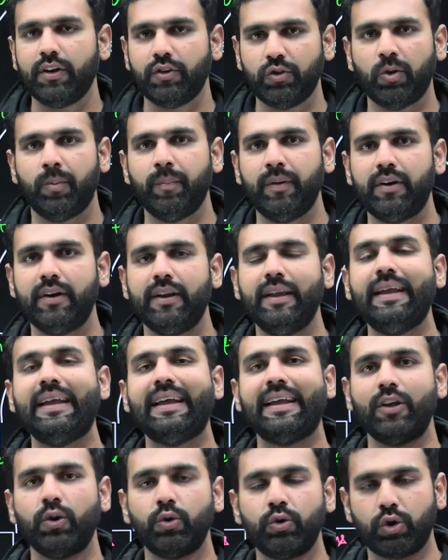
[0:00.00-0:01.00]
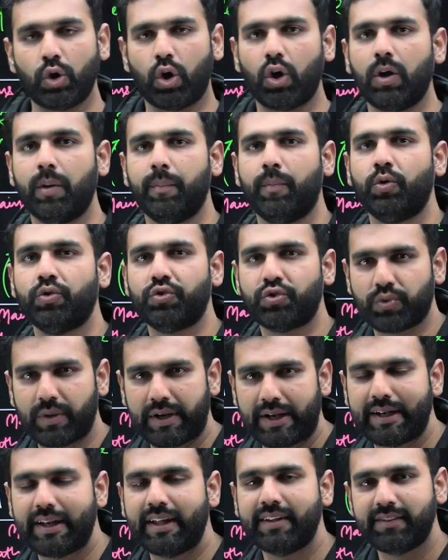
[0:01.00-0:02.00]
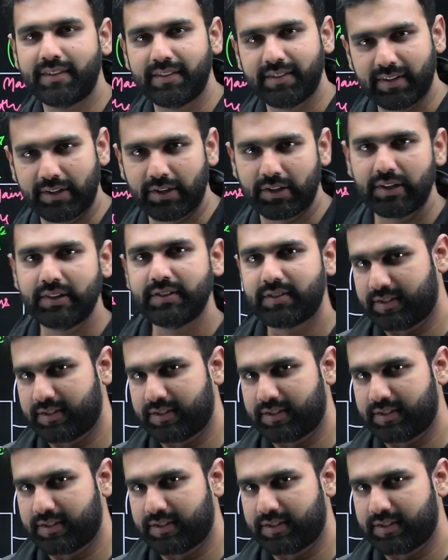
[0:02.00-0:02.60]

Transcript: geometry, you talk about straight lines and circles,